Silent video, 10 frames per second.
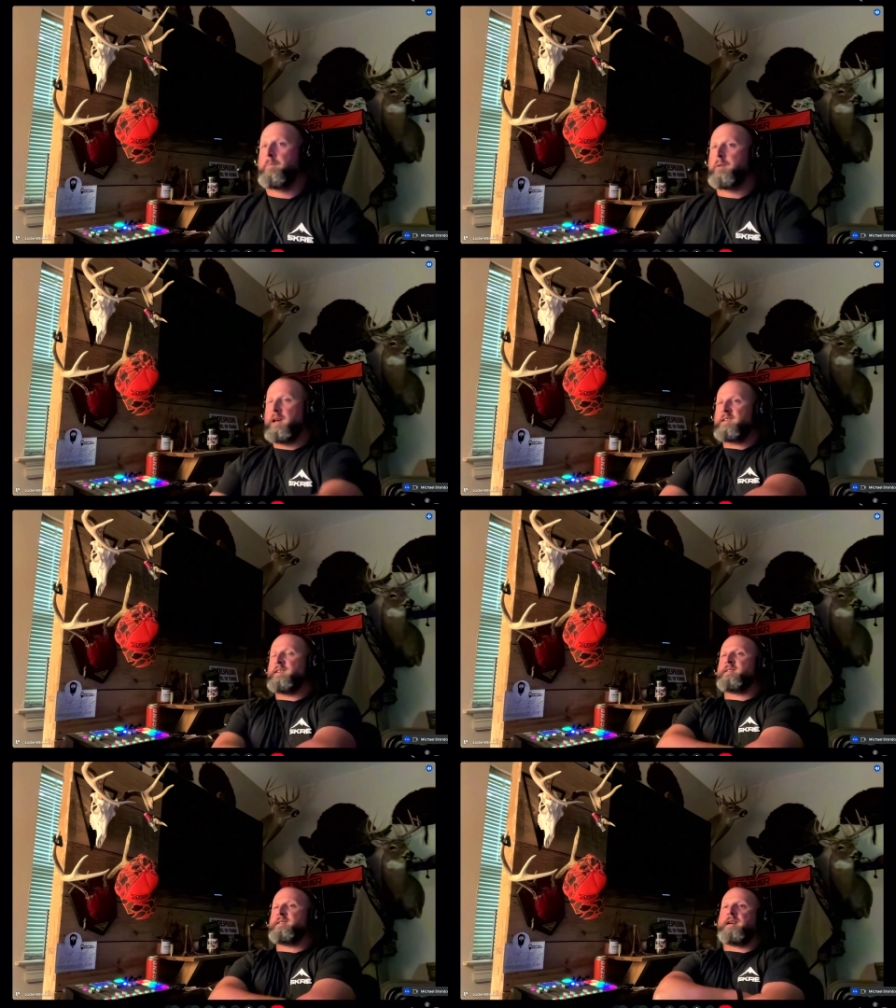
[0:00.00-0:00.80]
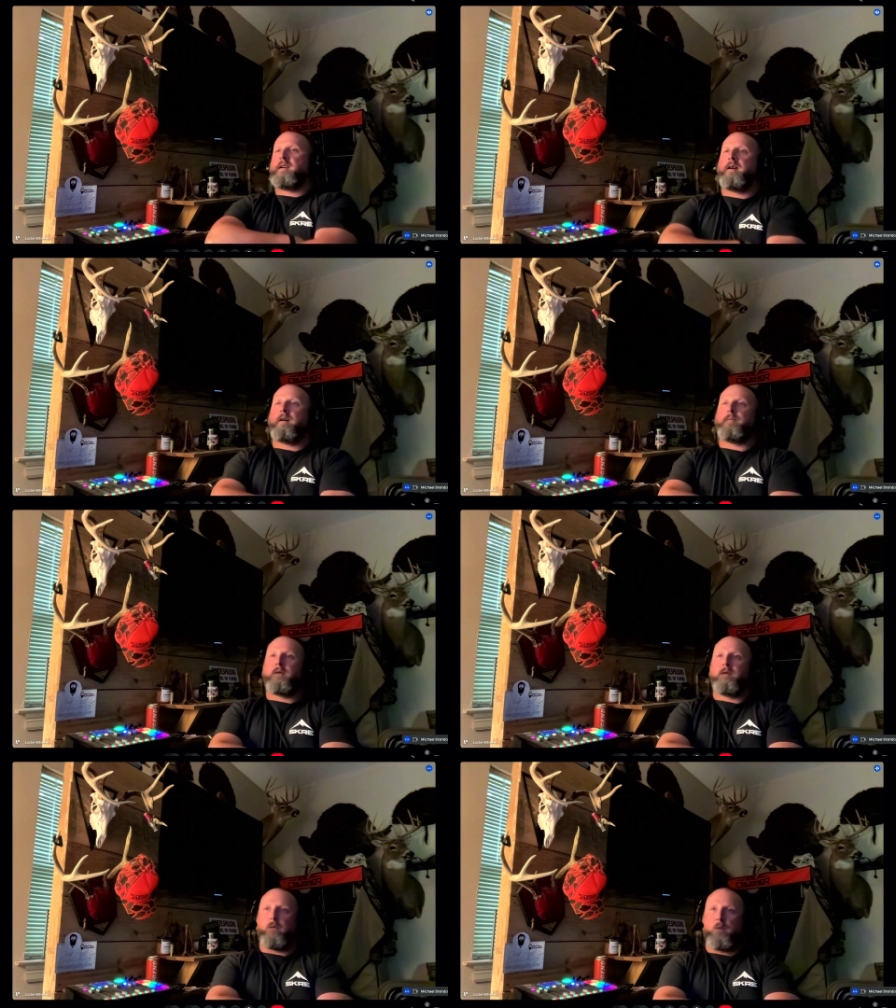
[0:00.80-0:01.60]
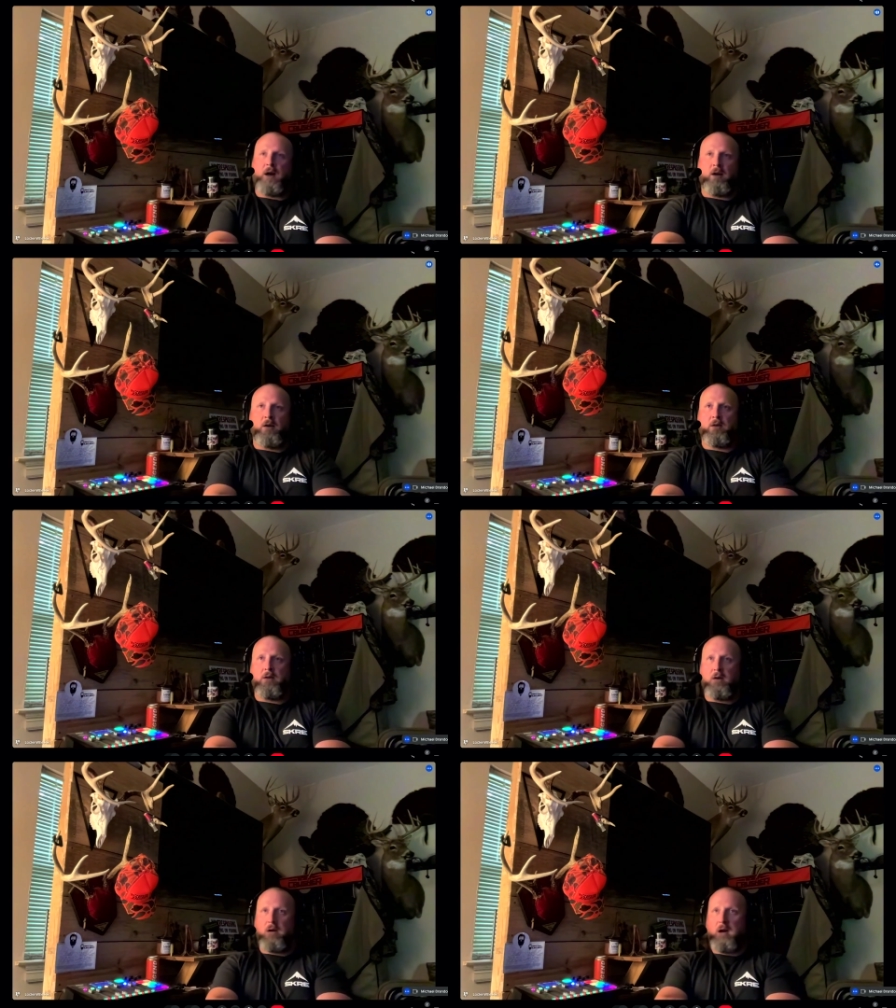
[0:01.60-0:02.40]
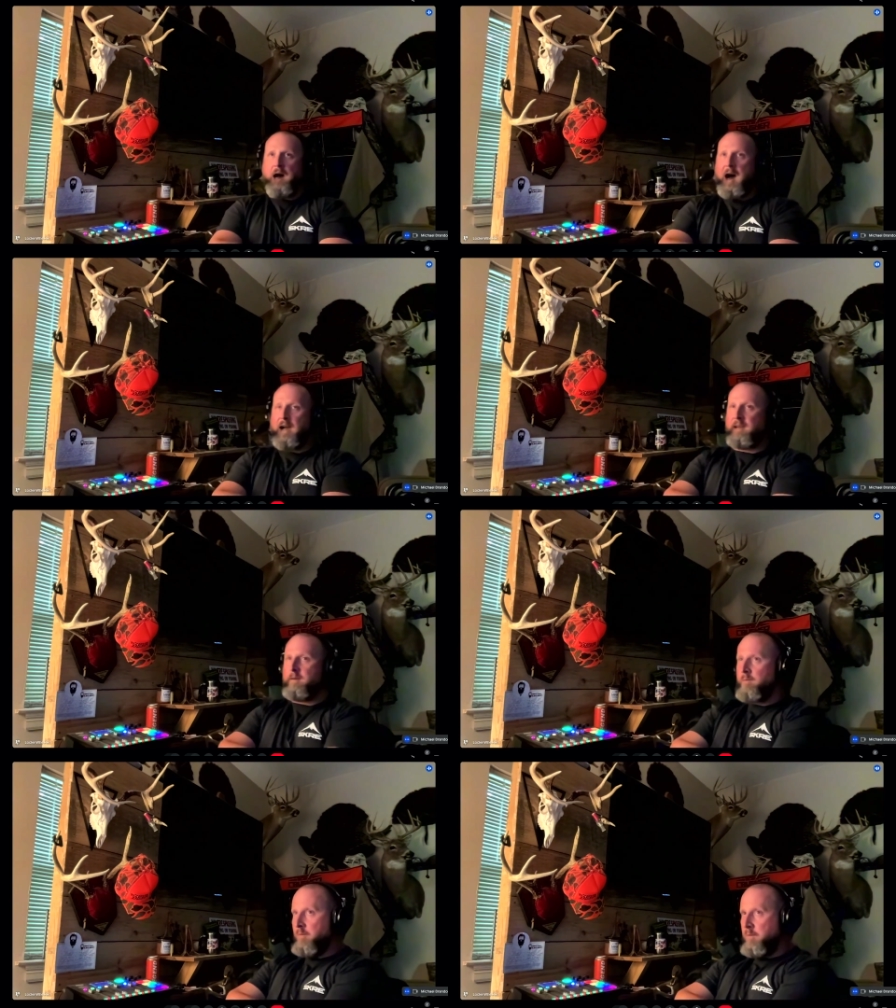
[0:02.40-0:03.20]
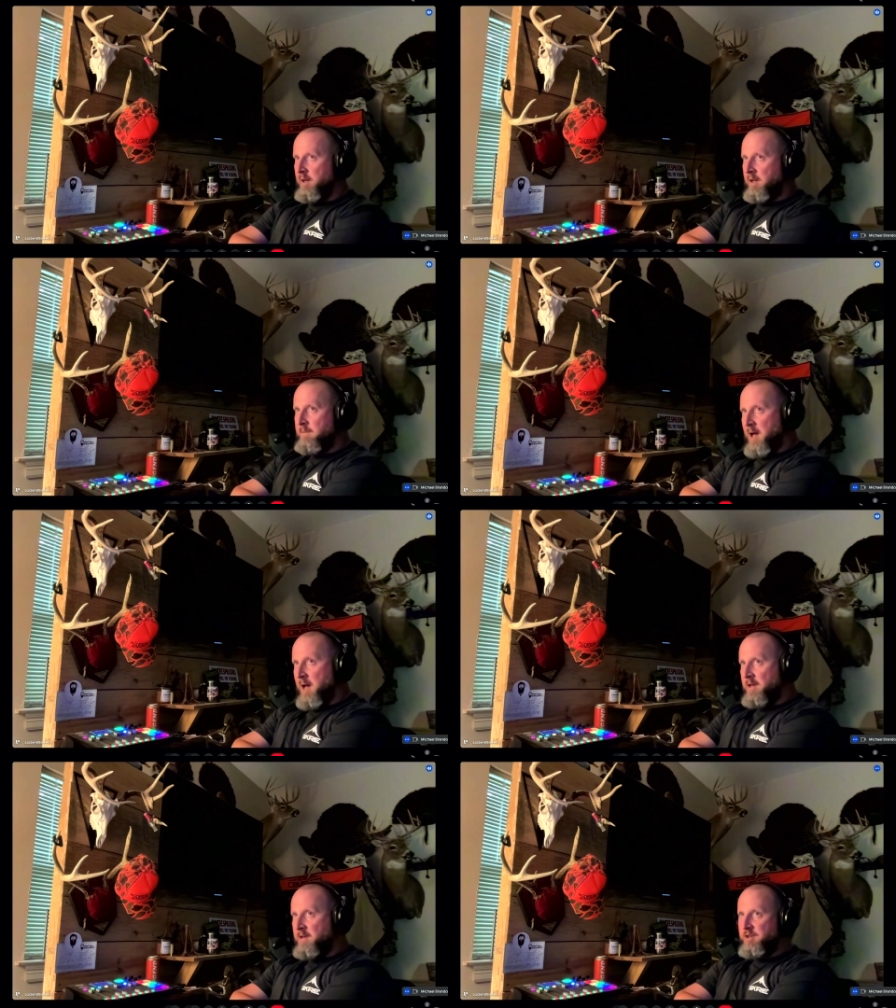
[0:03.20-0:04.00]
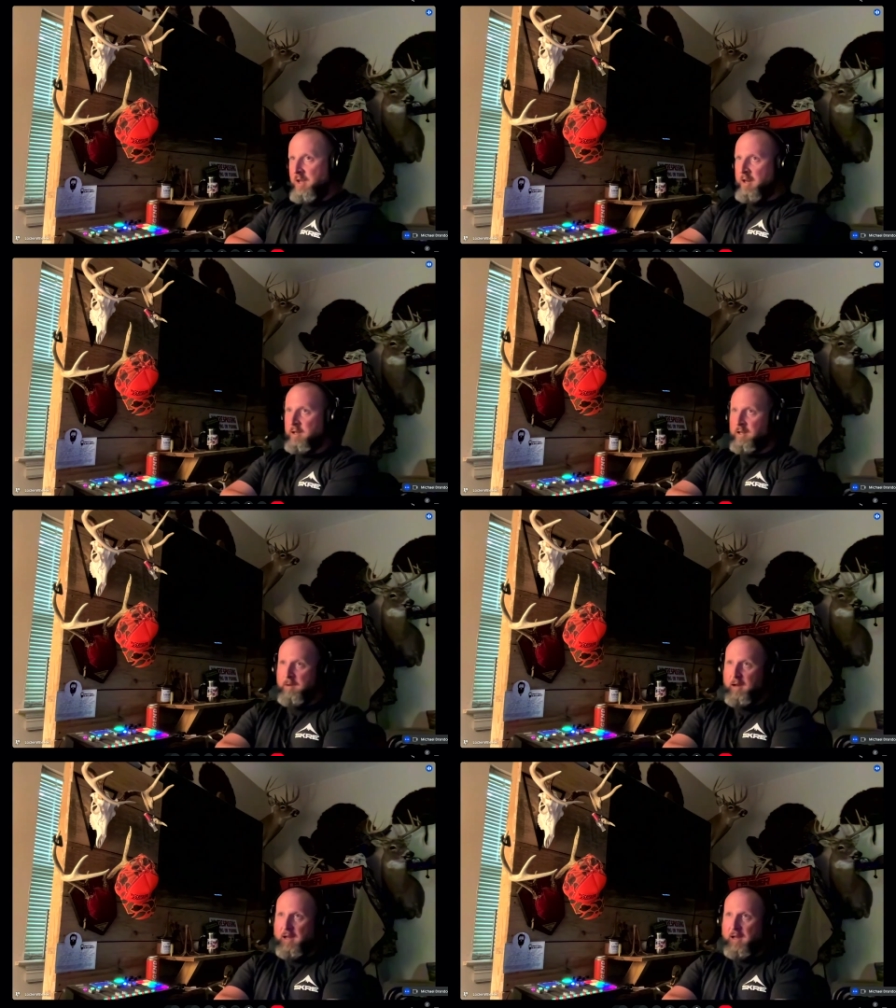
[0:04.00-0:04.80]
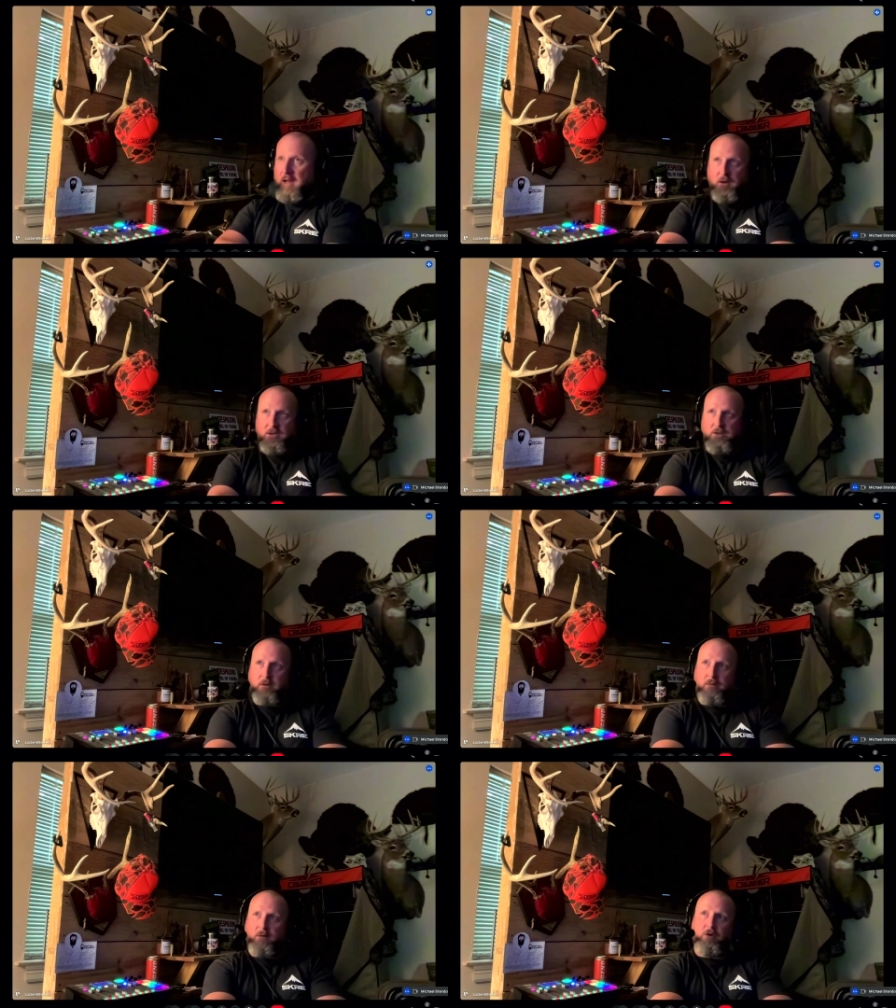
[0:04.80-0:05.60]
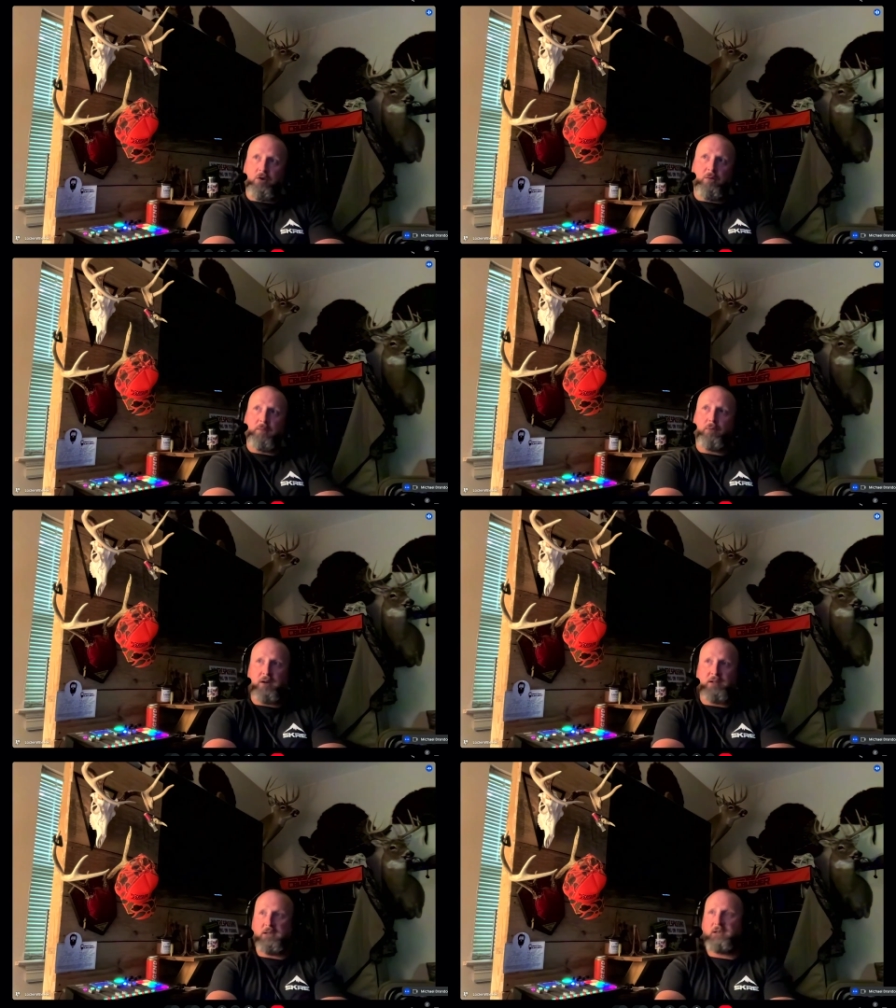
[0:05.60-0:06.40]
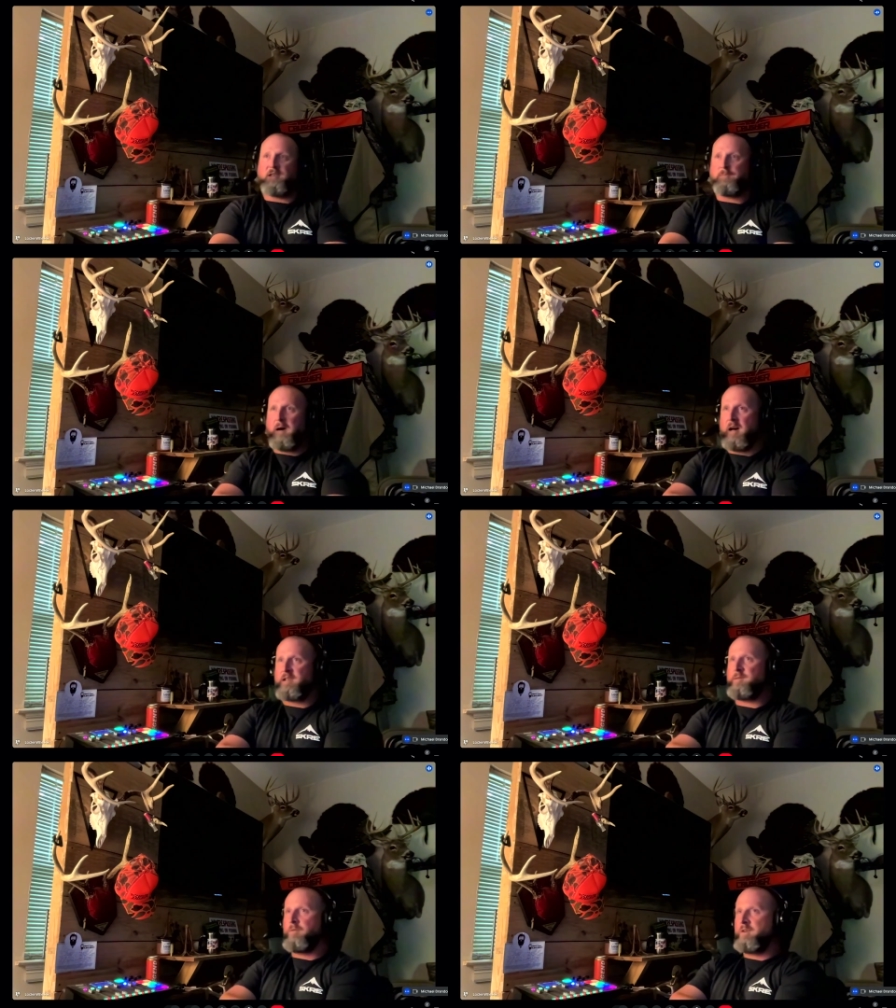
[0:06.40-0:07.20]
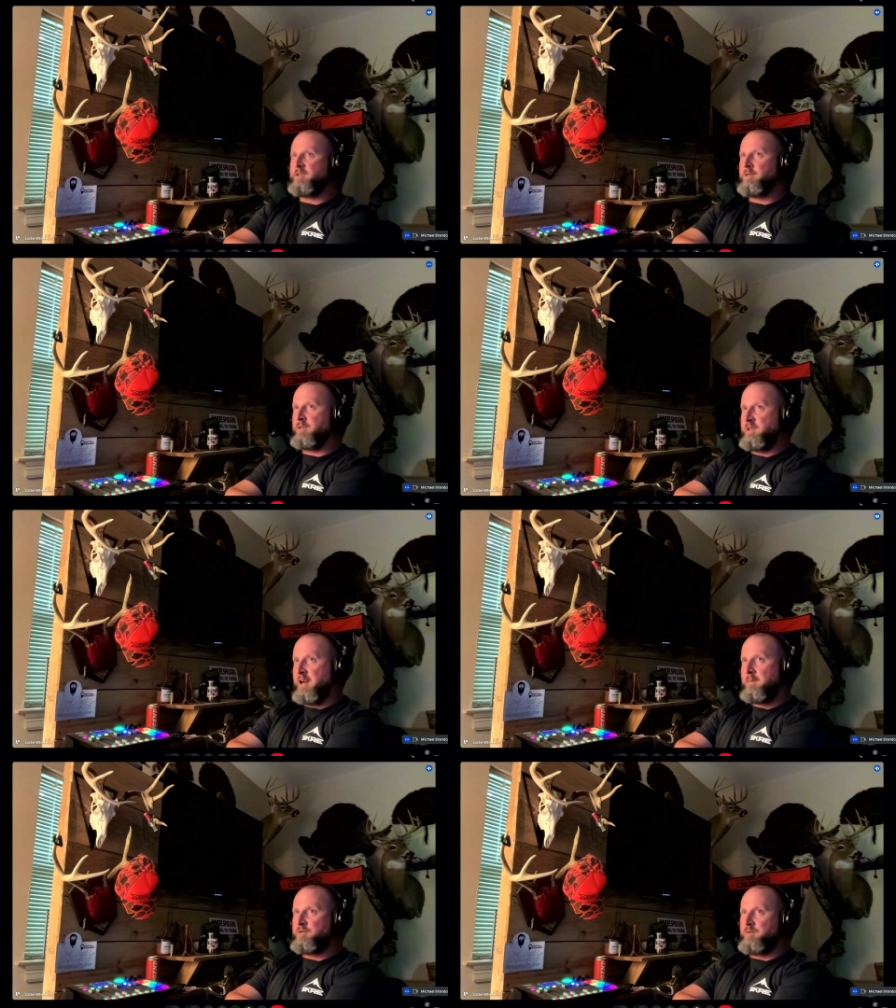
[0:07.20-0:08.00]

places set up where I can really manage and eliminate as much human presence as possible until the time is